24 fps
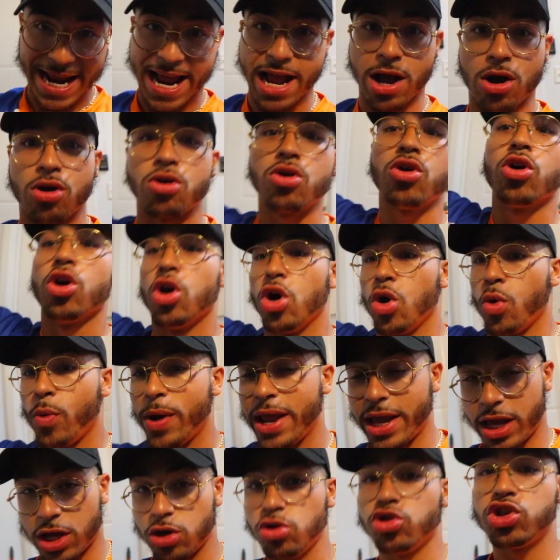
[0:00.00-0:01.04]
now,
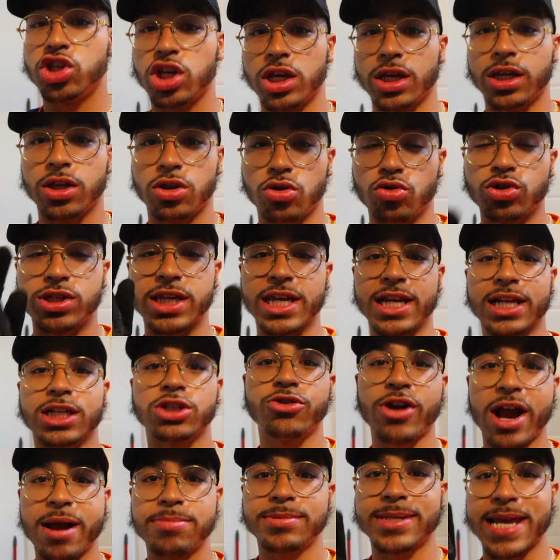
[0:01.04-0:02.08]
we you see you seen us
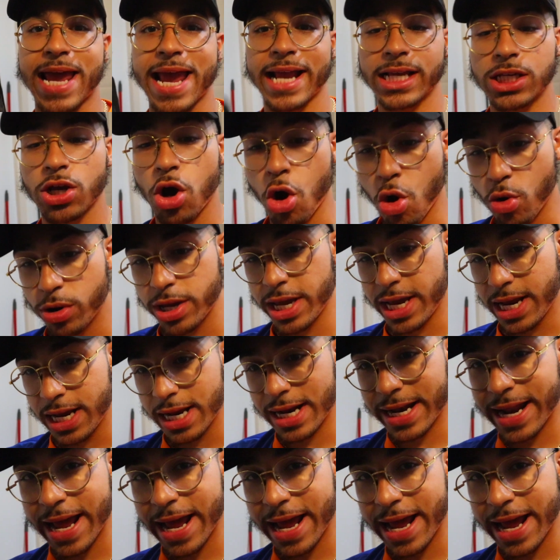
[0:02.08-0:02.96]
grab Tank's hoagie.